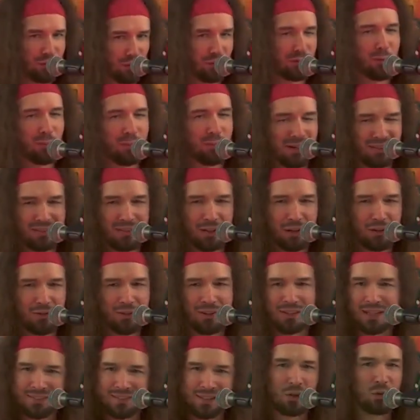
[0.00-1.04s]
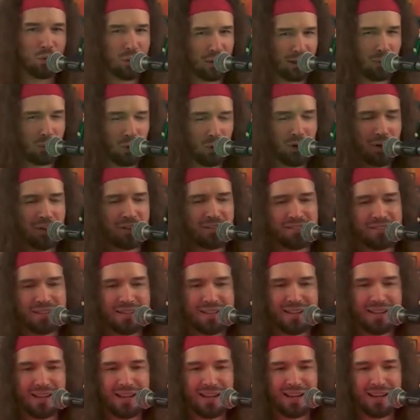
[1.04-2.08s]
for myself and I think really works.
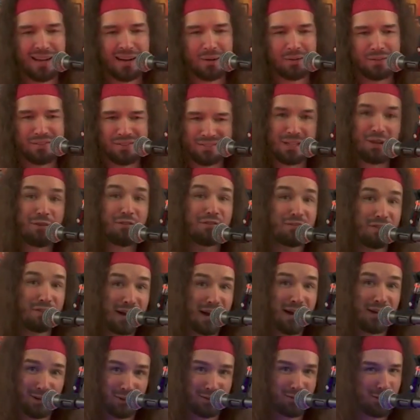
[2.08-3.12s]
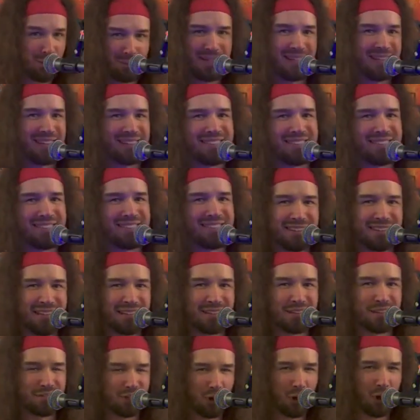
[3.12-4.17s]
Steve Vai used to pick exactly like
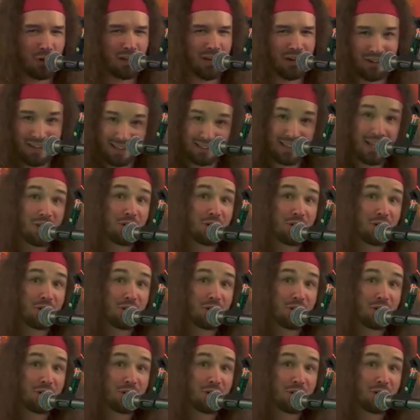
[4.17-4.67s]
this earlier. He later